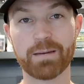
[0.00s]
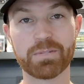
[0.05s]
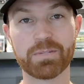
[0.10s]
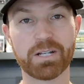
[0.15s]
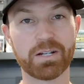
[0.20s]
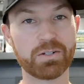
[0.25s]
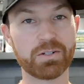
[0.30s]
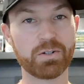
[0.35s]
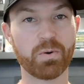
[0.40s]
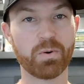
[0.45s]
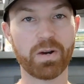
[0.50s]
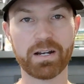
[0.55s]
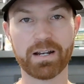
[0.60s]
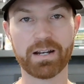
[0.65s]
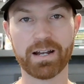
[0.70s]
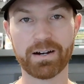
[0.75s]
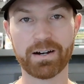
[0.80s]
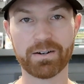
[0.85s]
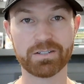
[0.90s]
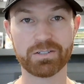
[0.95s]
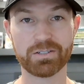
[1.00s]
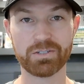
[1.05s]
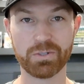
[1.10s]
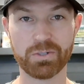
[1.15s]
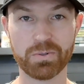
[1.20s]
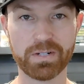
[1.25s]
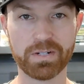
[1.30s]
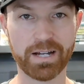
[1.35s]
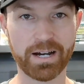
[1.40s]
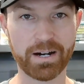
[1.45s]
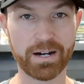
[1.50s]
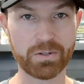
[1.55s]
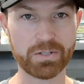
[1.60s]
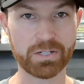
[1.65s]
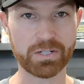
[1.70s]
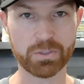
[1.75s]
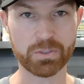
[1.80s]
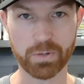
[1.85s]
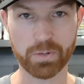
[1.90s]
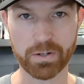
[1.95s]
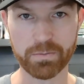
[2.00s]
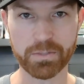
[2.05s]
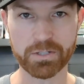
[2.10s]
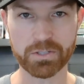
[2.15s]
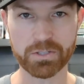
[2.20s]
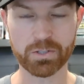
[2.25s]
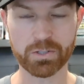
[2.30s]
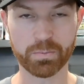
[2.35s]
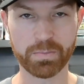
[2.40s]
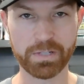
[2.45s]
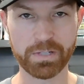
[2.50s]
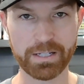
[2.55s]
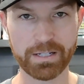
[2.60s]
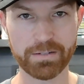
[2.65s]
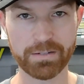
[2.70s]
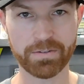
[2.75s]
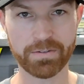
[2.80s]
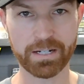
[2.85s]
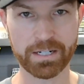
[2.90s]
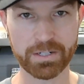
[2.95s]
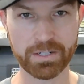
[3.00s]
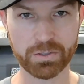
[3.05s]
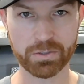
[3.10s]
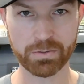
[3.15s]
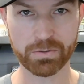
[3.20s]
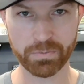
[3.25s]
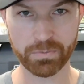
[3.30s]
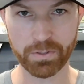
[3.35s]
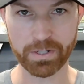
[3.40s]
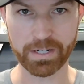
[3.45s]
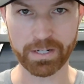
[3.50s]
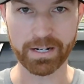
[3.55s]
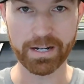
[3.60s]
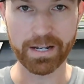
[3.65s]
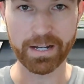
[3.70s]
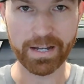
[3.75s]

telling you right now, do it now. And in 12 months, you'll be financially free.